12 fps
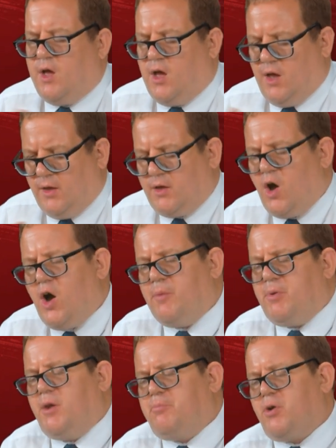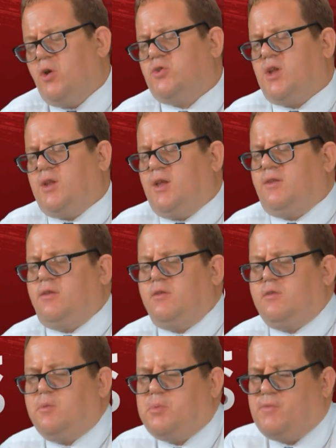hybrid approach, don't they,
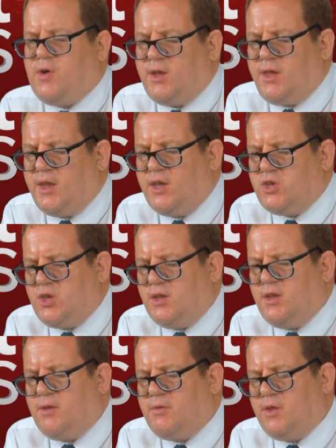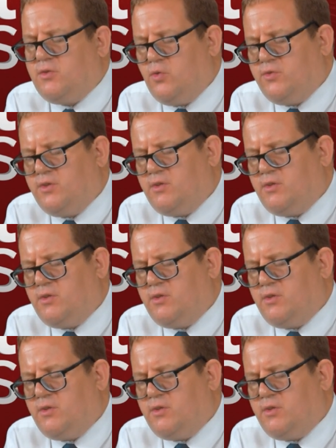to providing energy, and their sources are